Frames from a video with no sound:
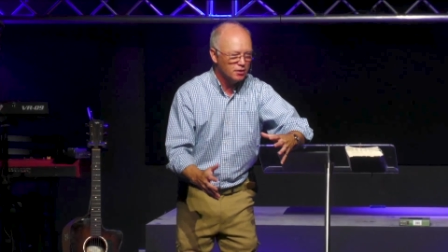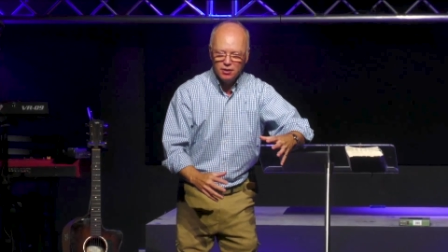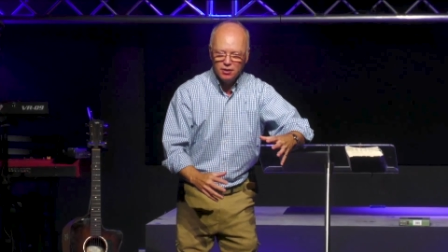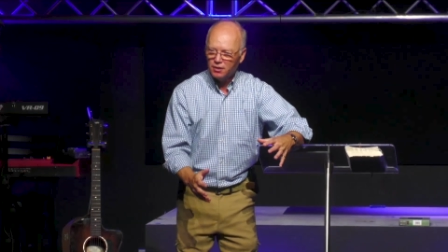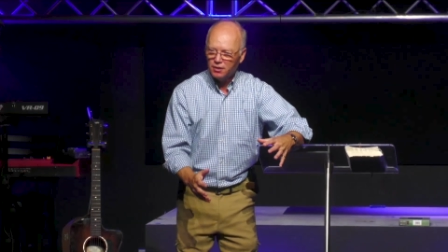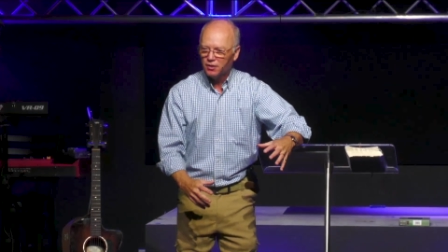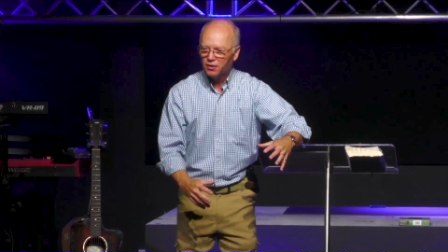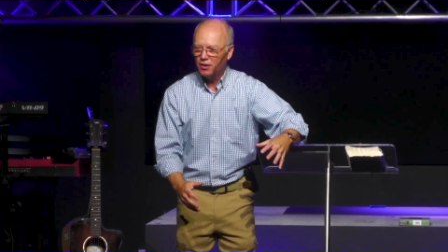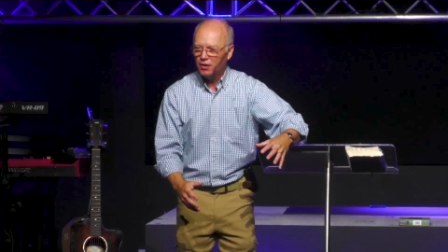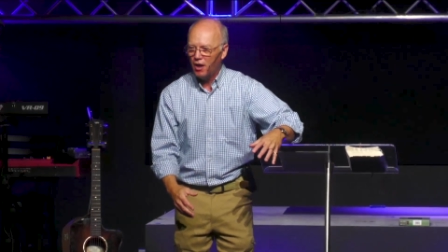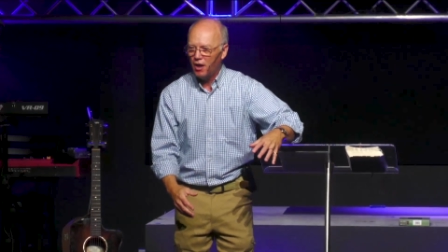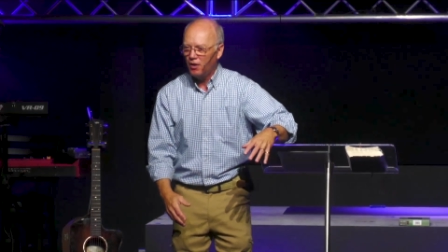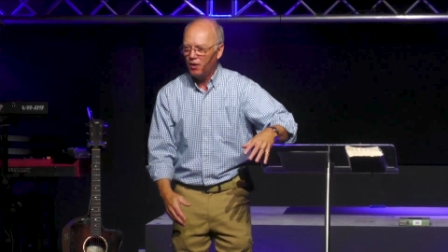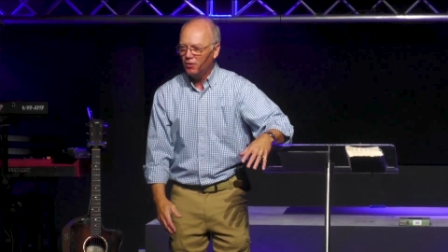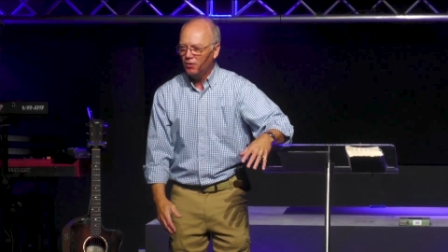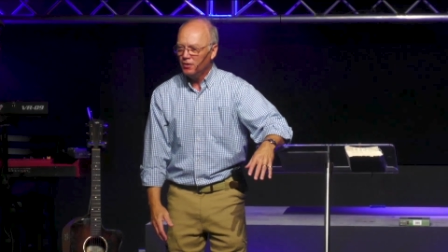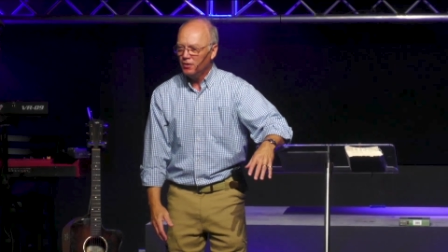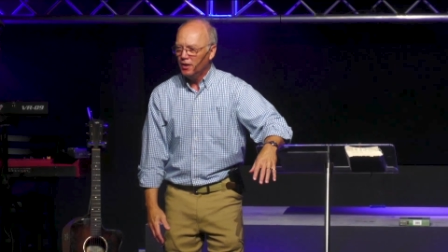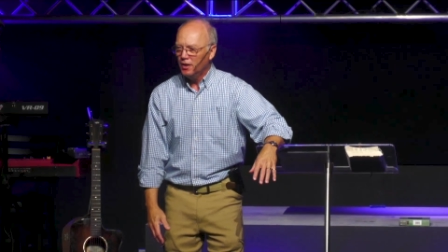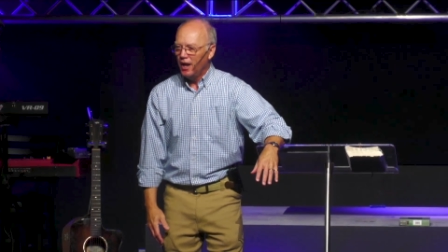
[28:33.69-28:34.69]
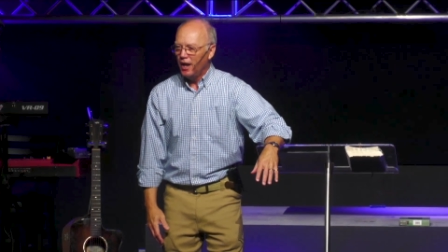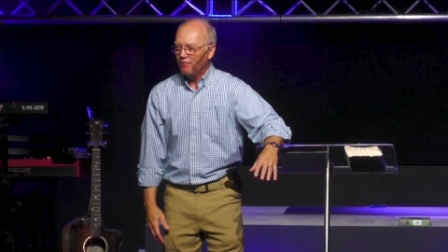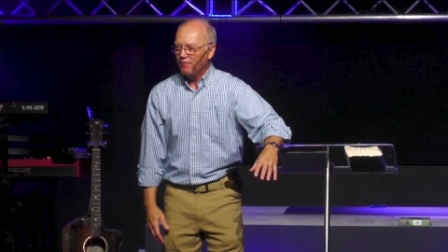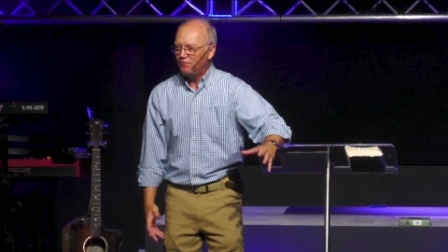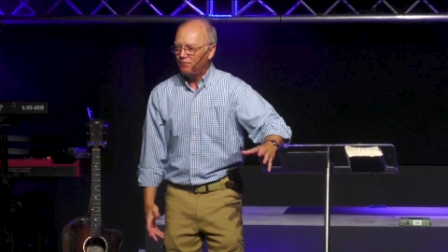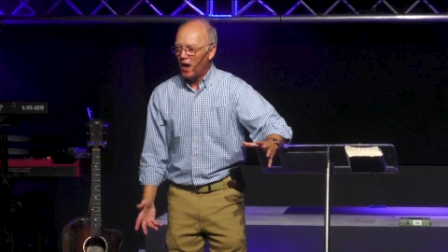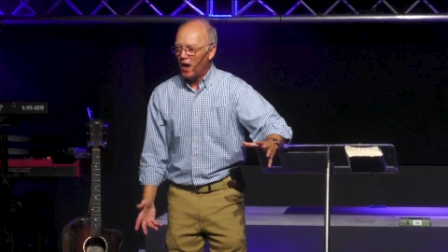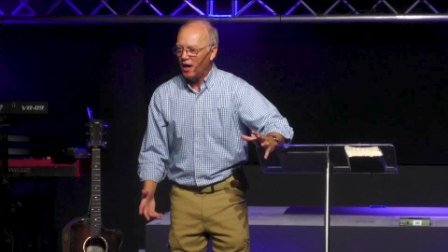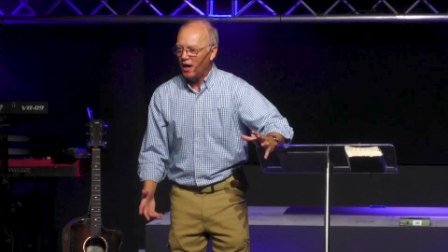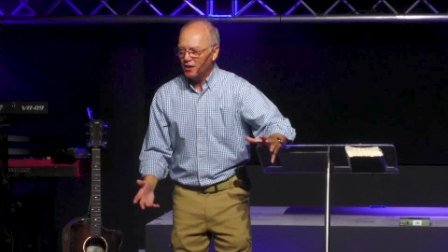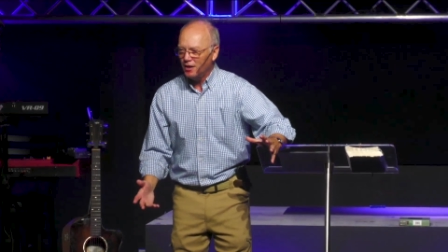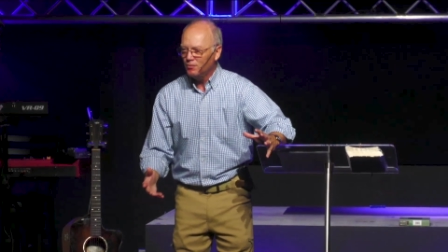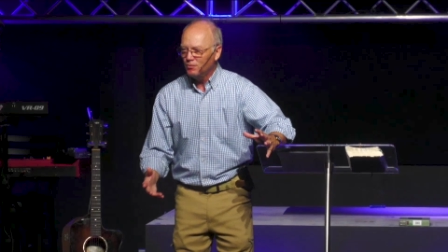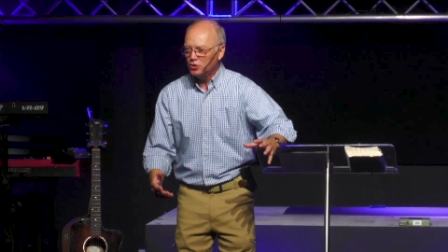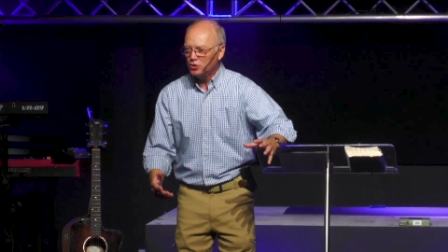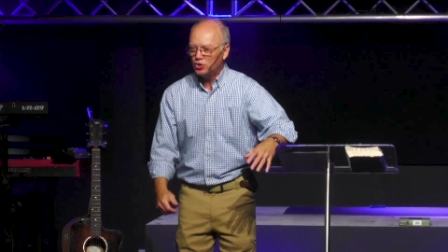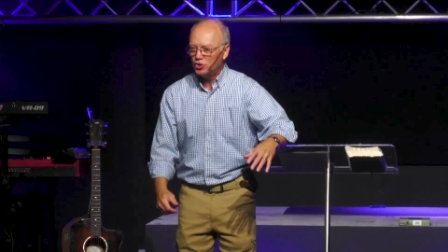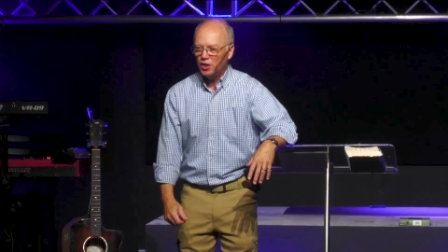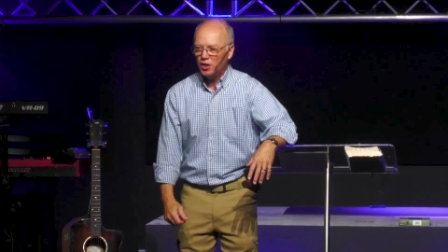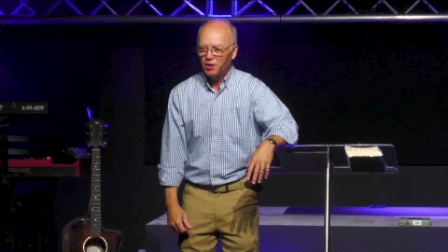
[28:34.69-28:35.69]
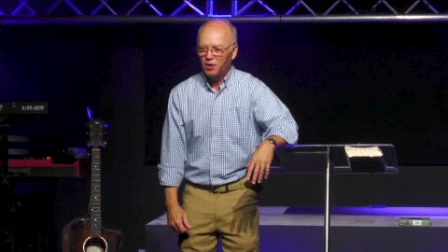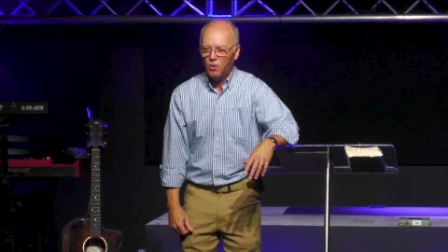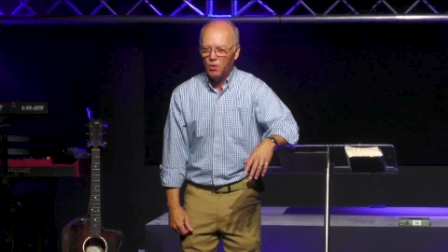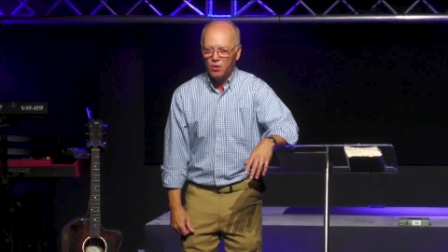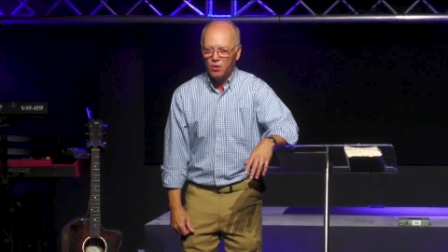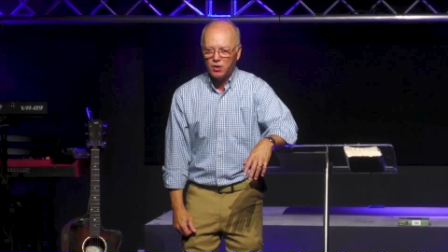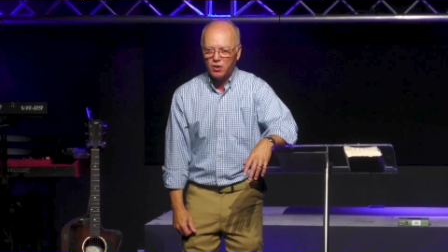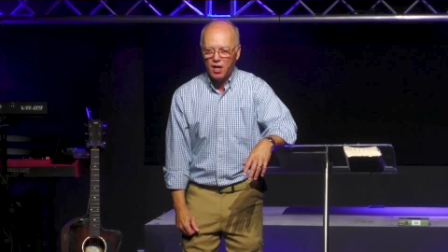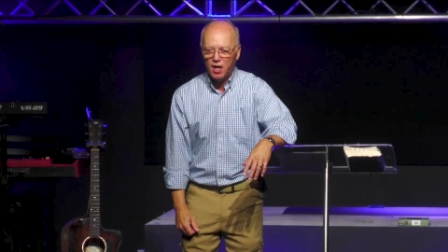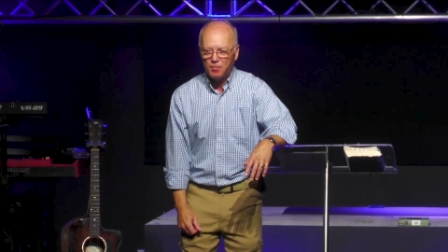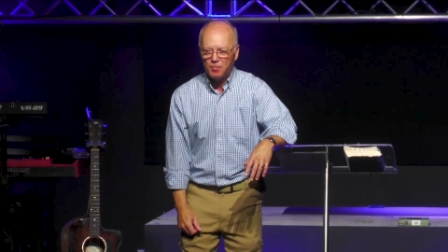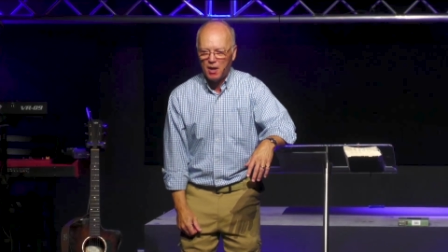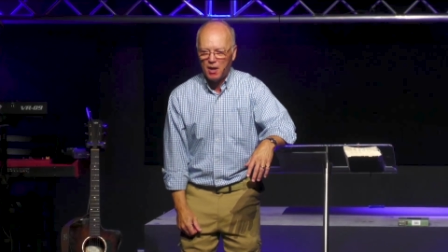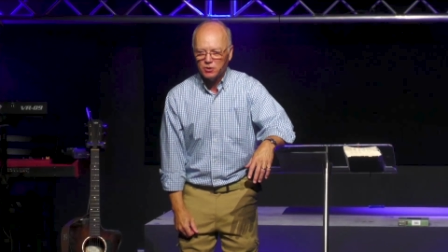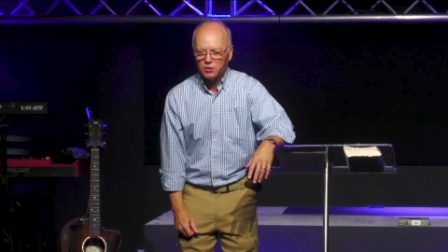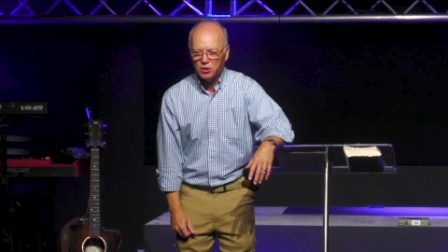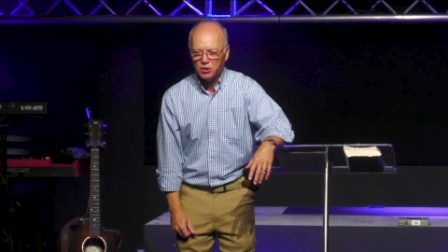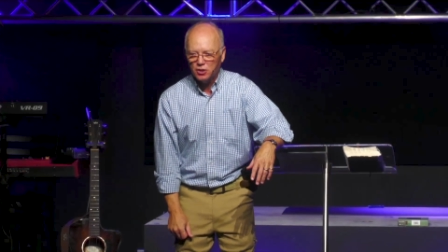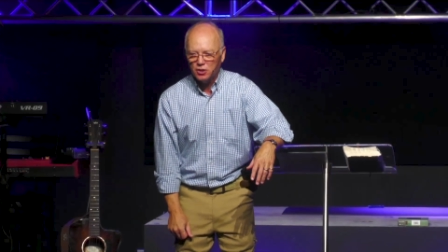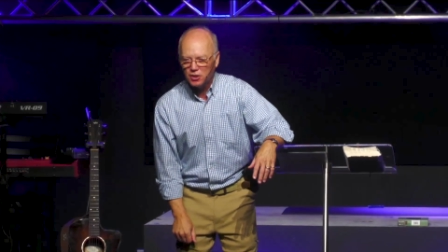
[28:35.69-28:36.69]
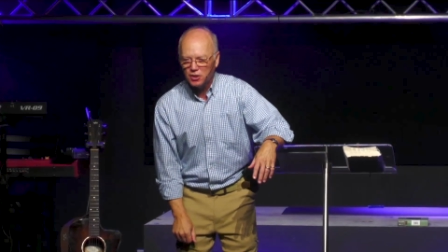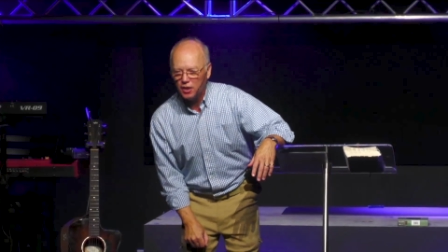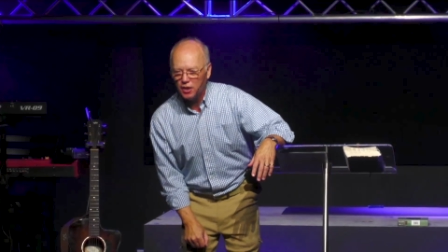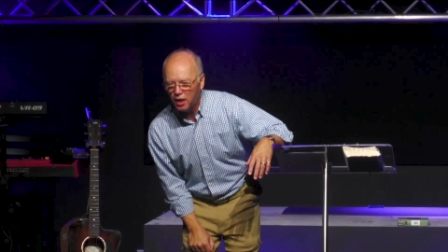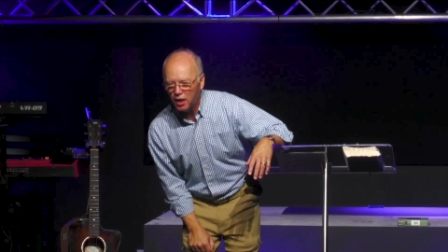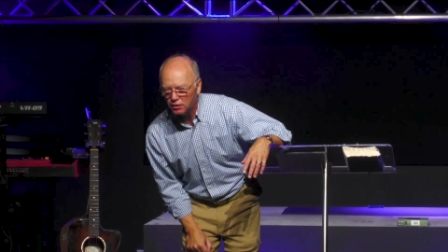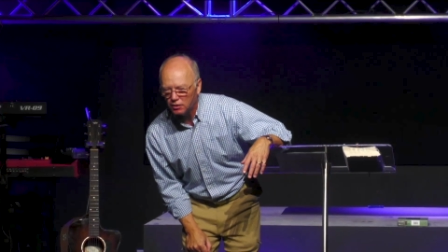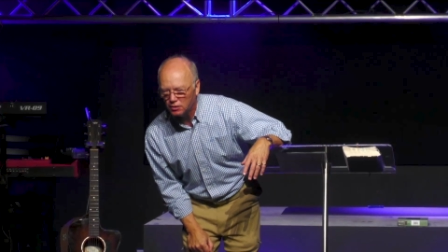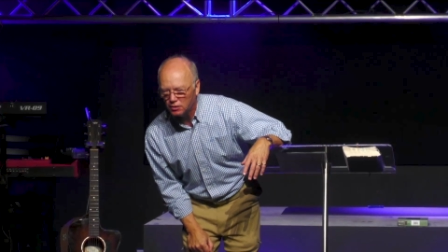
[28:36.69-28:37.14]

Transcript: You know, and finally when Sheila woke up, I was looking at her